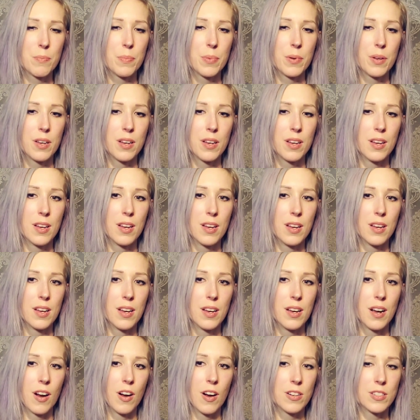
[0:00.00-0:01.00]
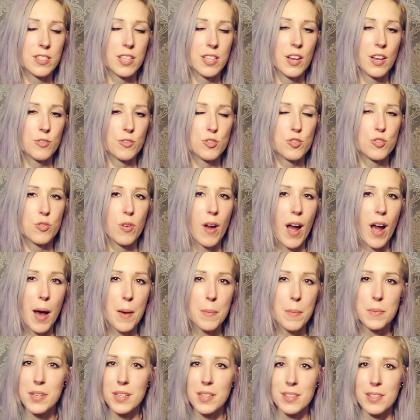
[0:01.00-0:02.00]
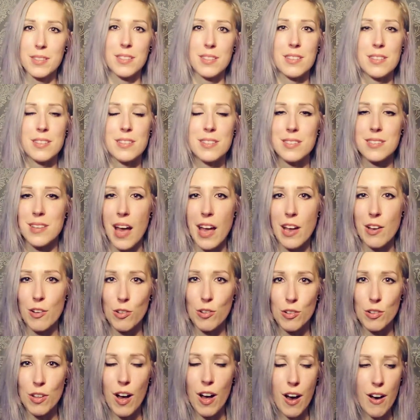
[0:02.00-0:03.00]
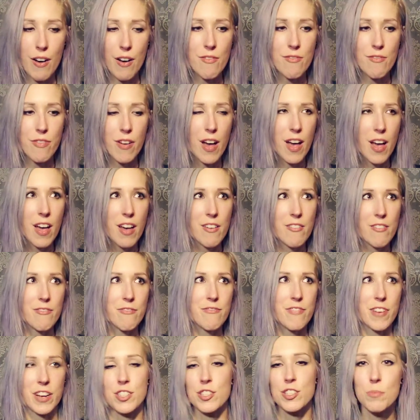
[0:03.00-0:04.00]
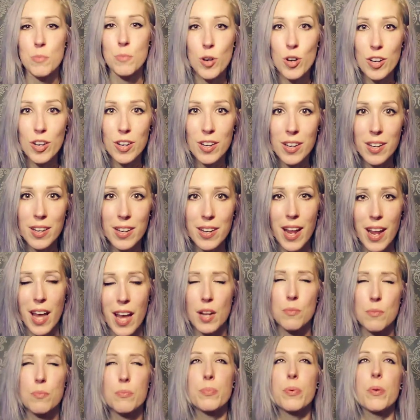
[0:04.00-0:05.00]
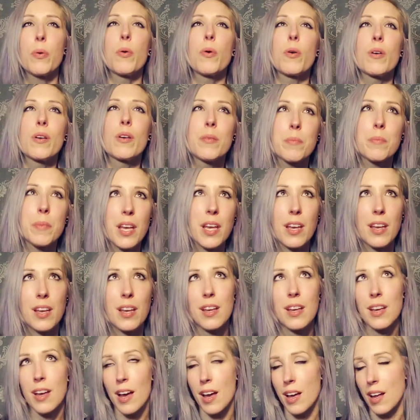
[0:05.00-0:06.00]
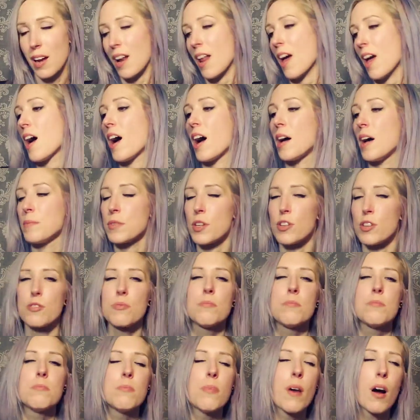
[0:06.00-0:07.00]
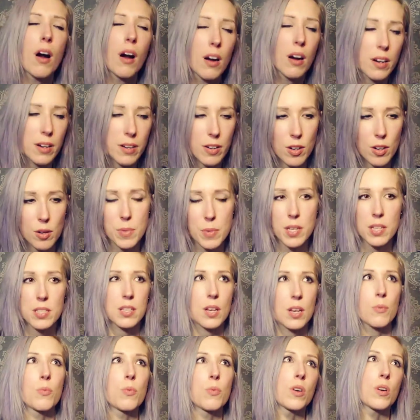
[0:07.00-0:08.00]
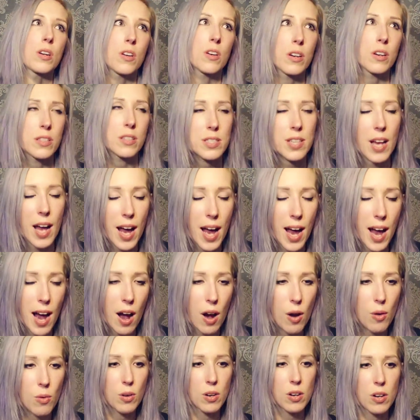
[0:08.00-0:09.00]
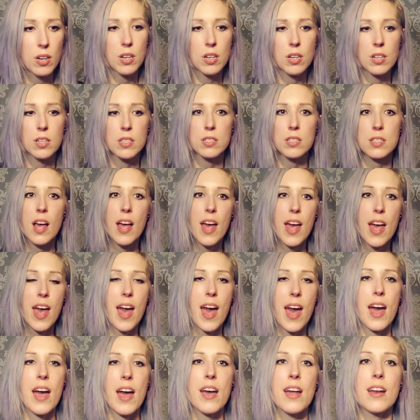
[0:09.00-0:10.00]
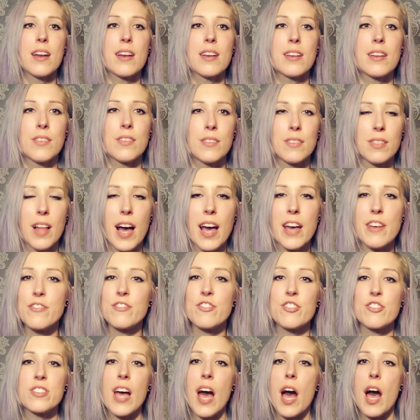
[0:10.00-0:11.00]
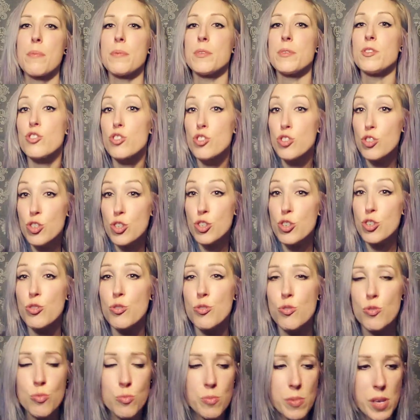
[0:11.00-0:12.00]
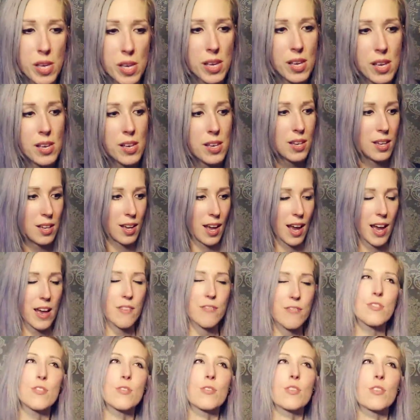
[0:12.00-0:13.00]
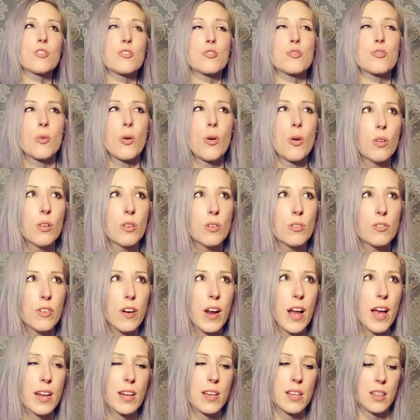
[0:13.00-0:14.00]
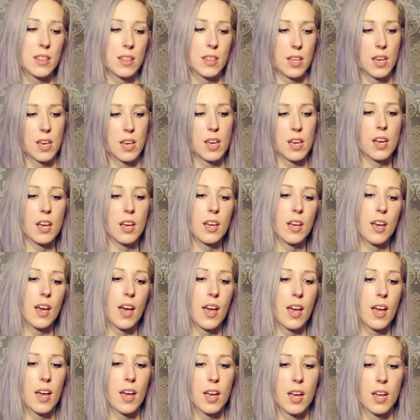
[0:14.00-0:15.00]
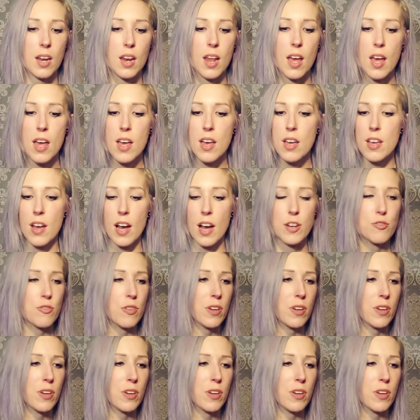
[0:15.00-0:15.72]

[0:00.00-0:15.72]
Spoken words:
keep ourselves trapped in this cycle of victimhood and poor me, and I'm such a martyr because I work all these hours, and you know, life just happens to me. I have no control over anything, and